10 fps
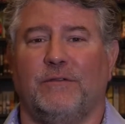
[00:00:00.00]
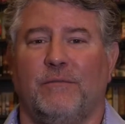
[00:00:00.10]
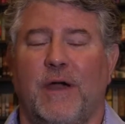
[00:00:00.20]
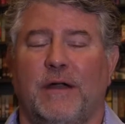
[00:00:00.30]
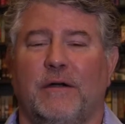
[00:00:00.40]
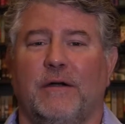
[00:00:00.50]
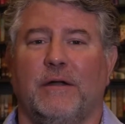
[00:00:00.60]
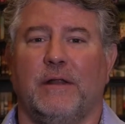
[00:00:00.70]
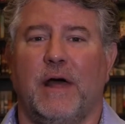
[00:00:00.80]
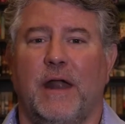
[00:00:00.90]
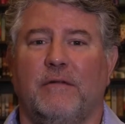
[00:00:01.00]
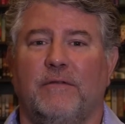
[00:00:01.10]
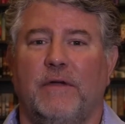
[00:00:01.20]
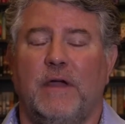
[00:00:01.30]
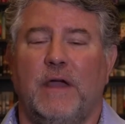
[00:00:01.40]
writer, a lot
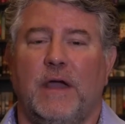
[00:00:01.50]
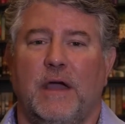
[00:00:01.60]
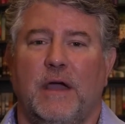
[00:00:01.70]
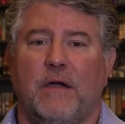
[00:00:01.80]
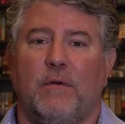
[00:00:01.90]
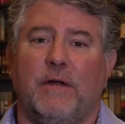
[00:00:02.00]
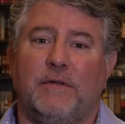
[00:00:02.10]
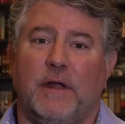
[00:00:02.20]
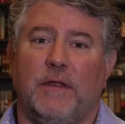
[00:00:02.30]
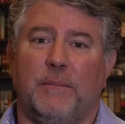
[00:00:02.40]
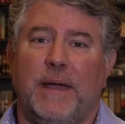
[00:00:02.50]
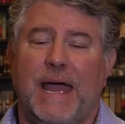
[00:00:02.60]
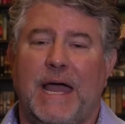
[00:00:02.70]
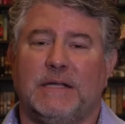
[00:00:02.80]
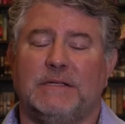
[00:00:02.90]
of what I've done in the
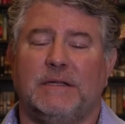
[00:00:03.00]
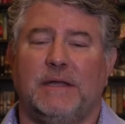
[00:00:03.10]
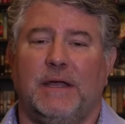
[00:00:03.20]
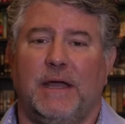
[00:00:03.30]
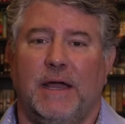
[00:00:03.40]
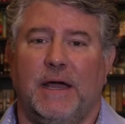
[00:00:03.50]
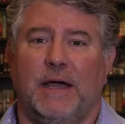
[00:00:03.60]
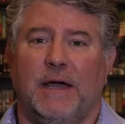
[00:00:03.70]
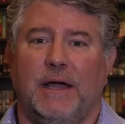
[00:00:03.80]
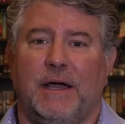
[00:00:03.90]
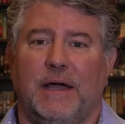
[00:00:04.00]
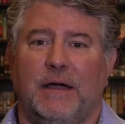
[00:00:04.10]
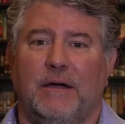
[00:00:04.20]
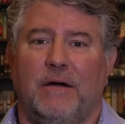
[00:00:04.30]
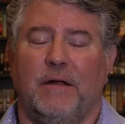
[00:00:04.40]
past,
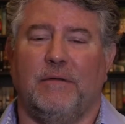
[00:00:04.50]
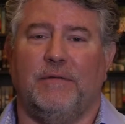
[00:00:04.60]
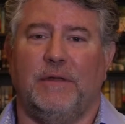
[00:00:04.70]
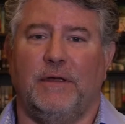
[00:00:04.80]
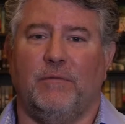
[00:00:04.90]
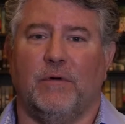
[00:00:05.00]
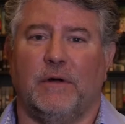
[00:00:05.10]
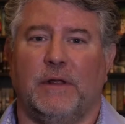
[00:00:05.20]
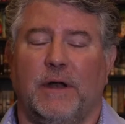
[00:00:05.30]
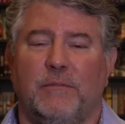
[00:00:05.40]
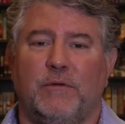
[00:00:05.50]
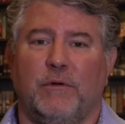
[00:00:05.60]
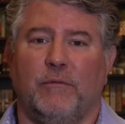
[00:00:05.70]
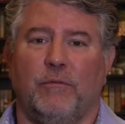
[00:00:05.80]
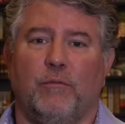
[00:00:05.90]
all of the work that I'm
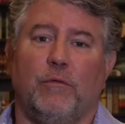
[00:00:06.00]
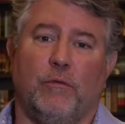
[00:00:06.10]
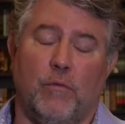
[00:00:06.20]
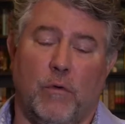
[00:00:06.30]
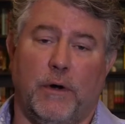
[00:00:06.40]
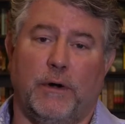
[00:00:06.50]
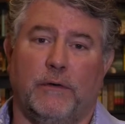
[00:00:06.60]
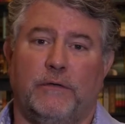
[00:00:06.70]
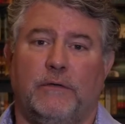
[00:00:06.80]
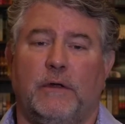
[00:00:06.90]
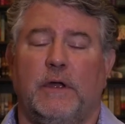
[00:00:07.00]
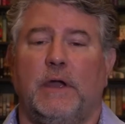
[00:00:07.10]
doing with Wounded Warriors,